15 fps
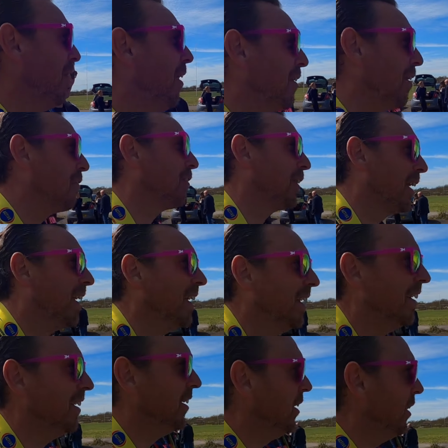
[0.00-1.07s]
mind off it.
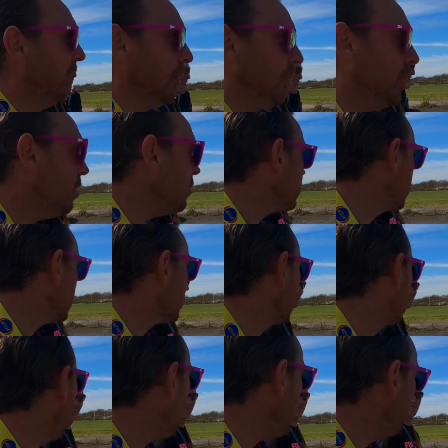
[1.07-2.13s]
Took my mind. You off just
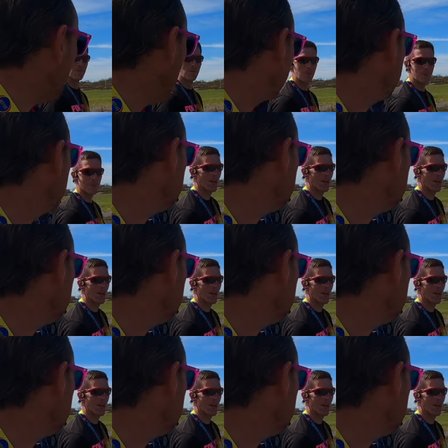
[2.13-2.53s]
it. gone, bruv.